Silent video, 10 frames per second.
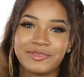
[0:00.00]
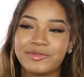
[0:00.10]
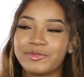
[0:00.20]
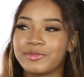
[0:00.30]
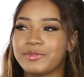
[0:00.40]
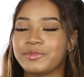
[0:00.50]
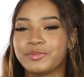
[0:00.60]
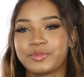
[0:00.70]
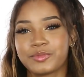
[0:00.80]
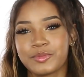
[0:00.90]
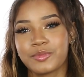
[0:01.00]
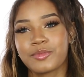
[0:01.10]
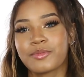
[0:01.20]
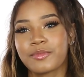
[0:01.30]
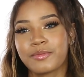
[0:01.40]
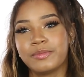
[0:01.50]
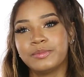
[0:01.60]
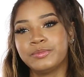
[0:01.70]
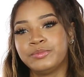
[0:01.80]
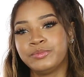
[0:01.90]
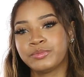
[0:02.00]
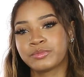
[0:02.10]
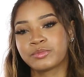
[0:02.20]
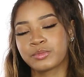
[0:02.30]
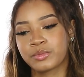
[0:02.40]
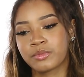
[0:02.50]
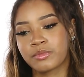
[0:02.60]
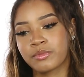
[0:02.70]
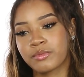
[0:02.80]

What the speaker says: (no one is talking)